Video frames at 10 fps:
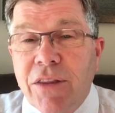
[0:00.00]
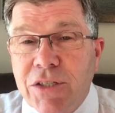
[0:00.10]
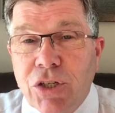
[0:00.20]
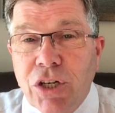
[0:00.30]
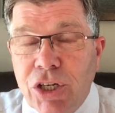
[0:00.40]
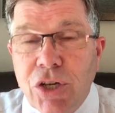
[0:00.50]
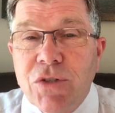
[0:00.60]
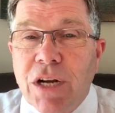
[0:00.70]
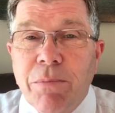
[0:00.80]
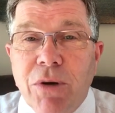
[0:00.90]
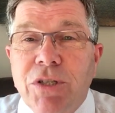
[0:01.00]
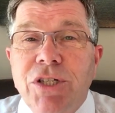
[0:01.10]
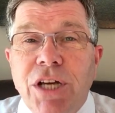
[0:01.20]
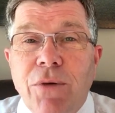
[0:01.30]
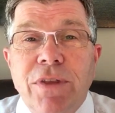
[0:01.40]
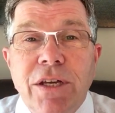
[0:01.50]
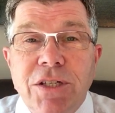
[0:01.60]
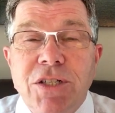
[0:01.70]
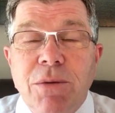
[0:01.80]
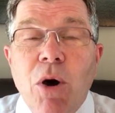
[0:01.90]
this good news that I'm about to share with you in
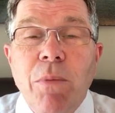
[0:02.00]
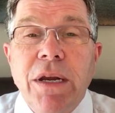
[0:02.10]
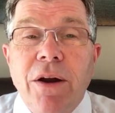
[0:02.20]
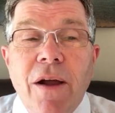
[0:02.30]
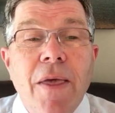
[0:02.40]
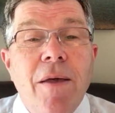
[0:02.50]
just a moment here,